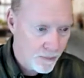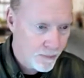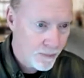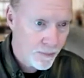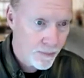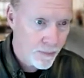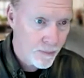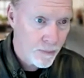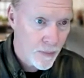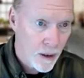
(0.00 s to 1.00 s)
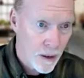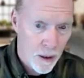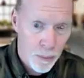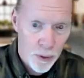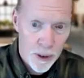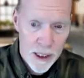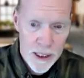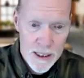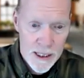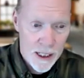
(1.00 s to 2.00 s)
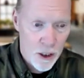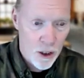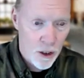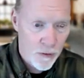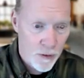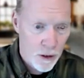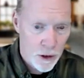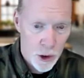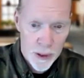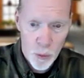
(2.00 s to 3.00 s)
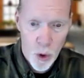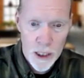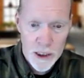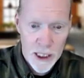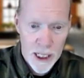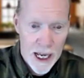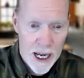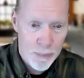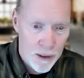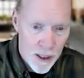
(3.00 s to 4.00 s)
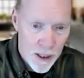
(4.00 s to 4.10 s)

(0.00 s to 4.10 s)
I'm going to bring this thing over so we can watch it happen.